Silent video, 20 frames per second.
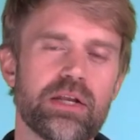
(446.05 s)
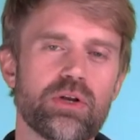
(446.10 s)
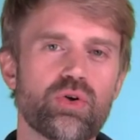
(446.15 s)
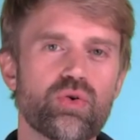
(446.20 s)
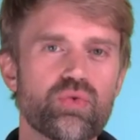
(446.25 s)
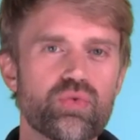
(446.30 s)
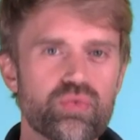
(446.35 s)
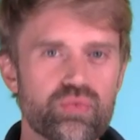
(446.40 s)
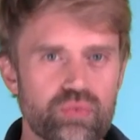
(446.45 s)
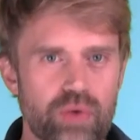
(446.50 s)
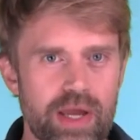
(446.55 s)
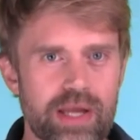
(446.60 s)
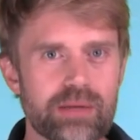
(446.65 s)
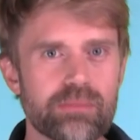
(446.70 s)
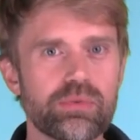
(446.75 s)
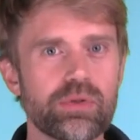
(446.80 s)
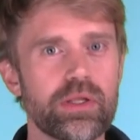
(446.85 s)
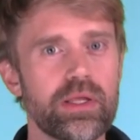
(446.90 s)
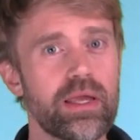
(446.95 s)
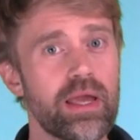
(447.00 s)

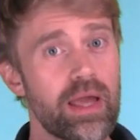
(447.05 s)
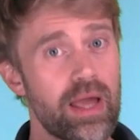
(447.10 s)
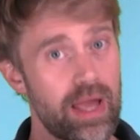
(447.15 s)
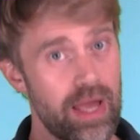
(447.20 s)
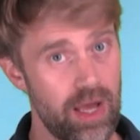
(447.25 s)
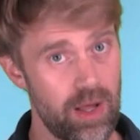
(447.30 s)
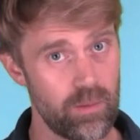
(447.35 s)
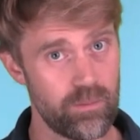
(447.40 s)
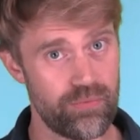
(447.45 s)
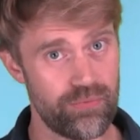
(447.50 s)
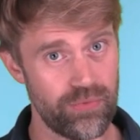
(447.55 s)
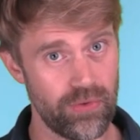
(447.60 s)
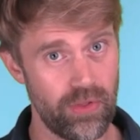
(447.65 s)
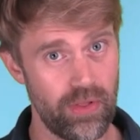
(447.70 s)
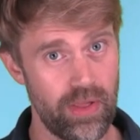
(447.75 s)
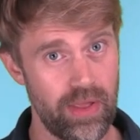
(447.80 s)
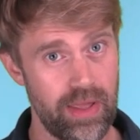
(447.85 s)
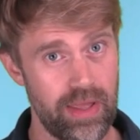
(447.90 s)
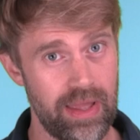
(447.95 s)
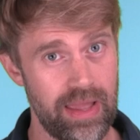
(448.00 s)
incredibly
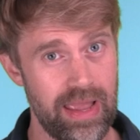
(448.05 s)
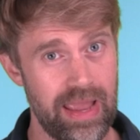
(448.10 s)
helpful